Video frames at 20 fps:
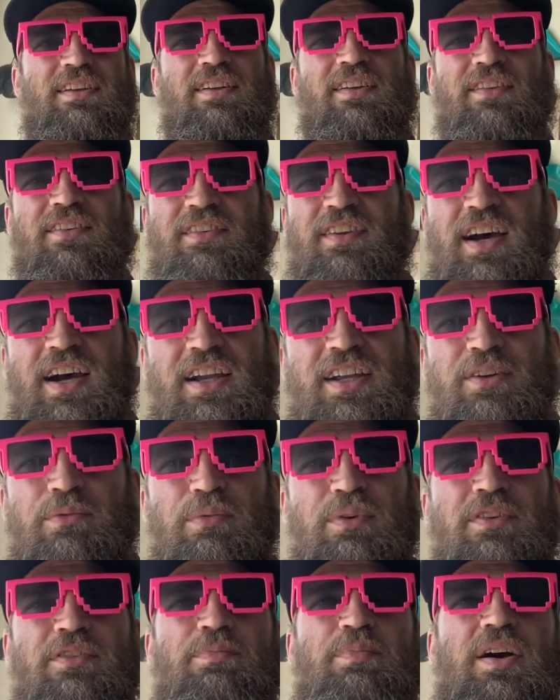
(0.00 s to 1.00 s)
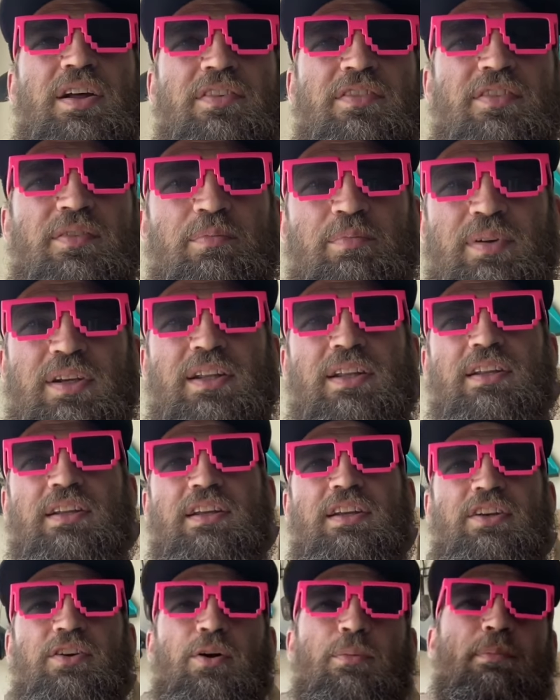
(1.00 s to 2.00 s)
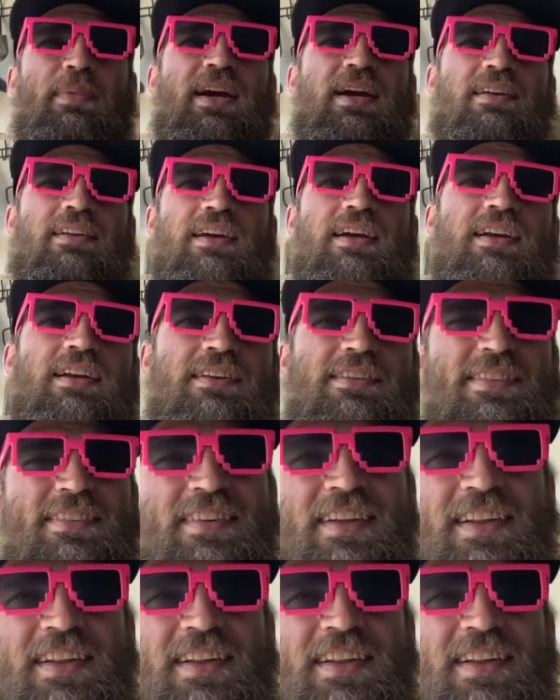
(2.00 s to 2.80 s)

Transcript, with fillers: is not your responsibility. Your mandate is to